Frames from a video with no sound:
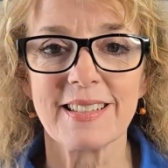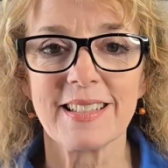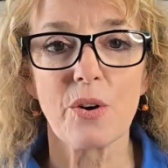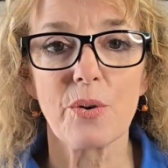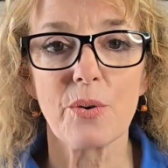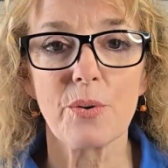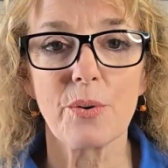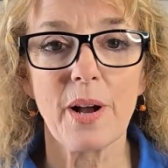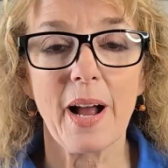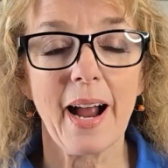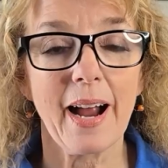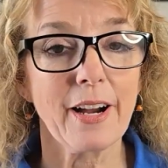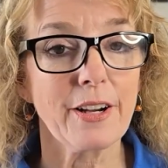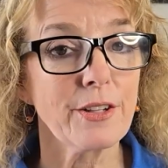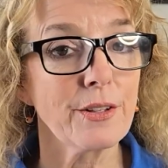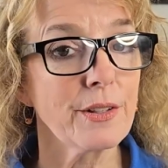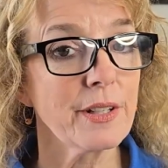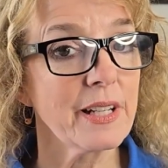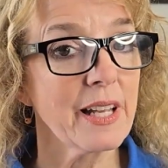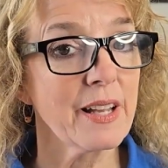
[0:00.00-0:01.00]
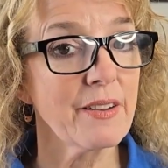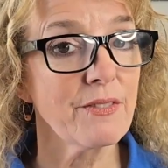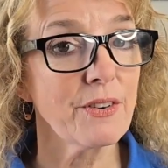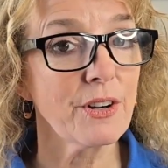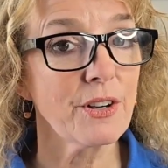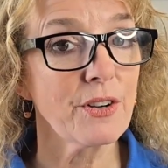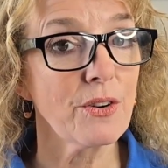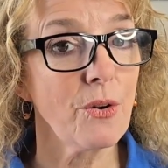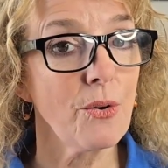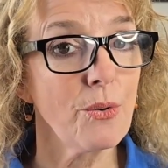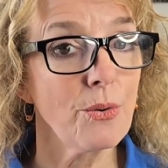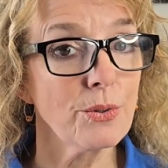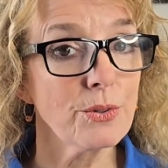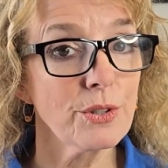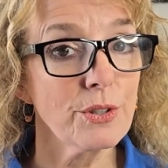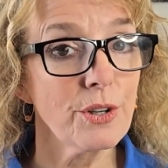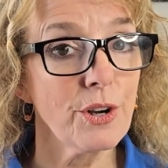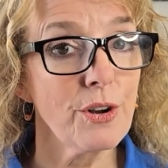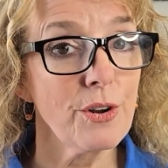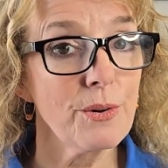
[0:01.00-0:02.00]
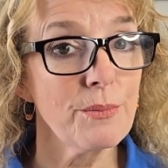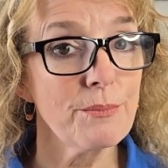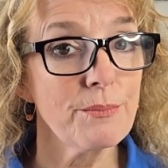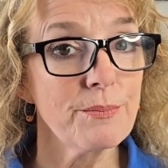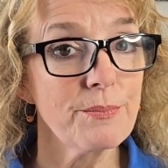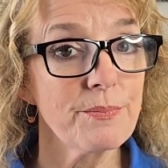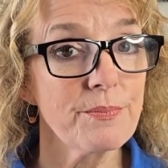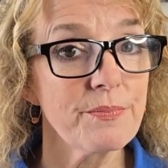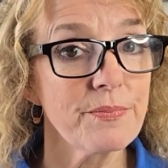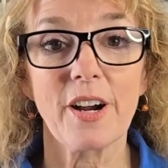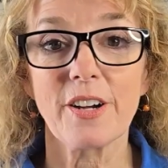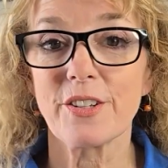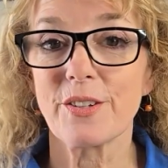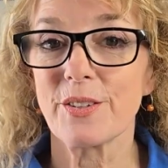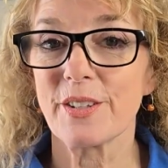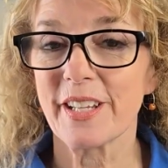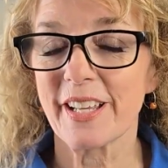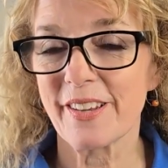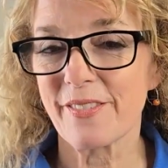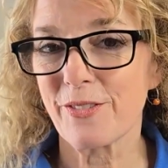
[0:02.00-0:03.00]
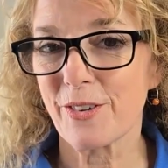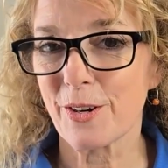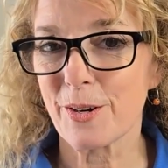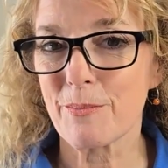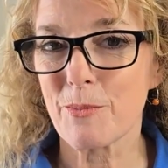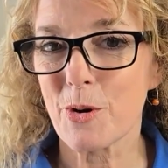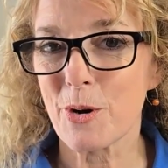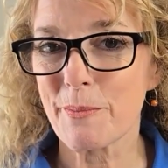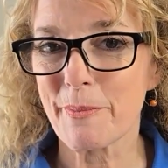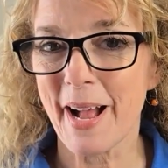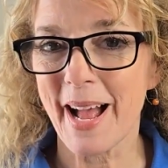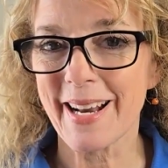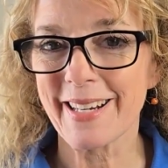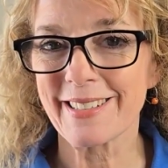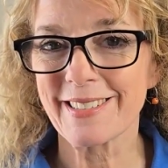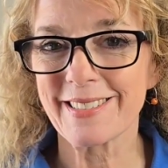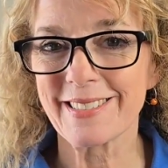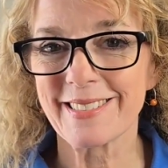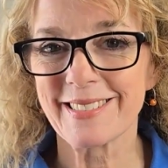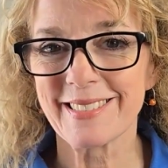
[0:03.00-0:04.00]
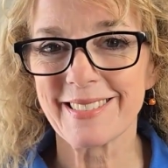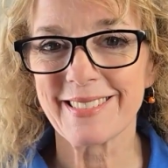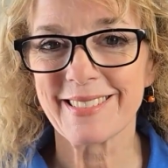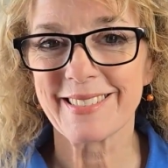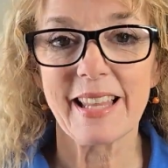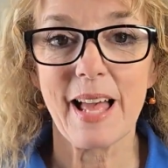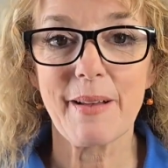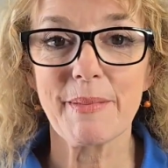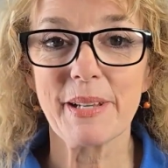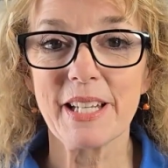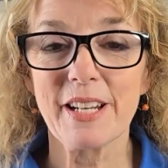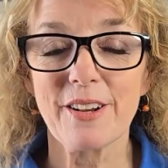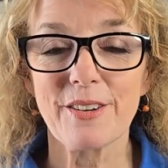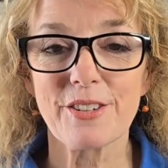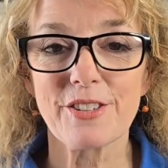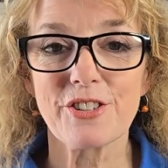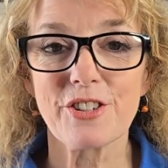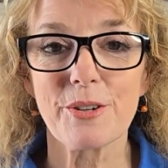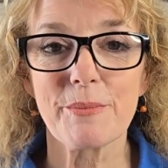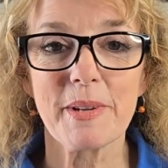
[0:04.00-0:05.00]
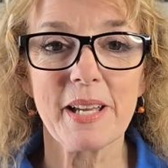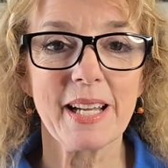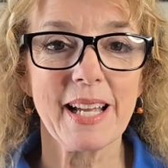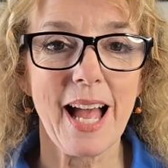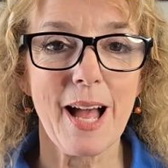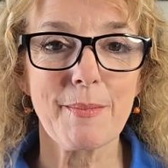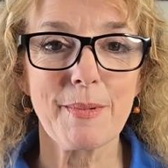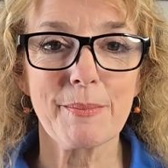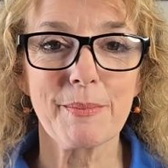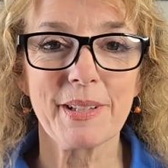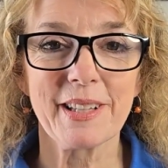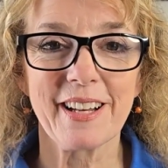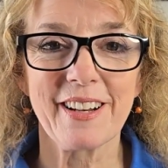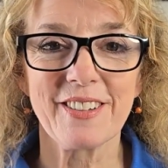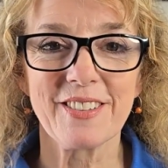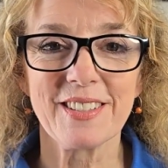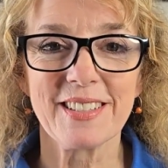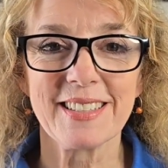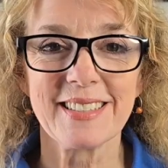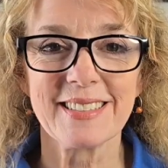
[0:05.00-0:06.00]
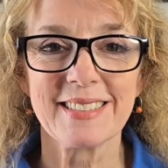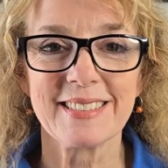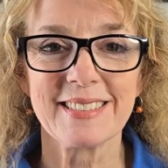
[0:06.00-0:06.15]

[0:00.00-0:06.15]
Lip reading: So are you looking for an older home or are you looking for a more modern? Let me know. Shoot me a comment below.